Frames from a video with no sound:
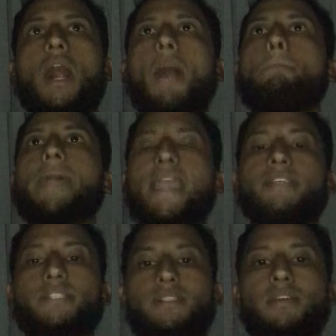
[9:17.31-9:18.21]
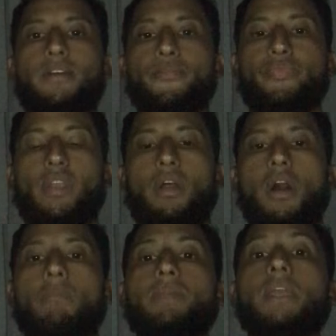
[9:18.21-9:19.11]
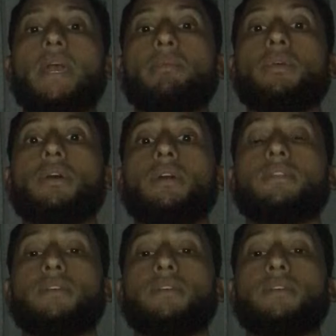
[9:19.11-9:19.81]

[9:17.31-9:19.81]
a base being able to,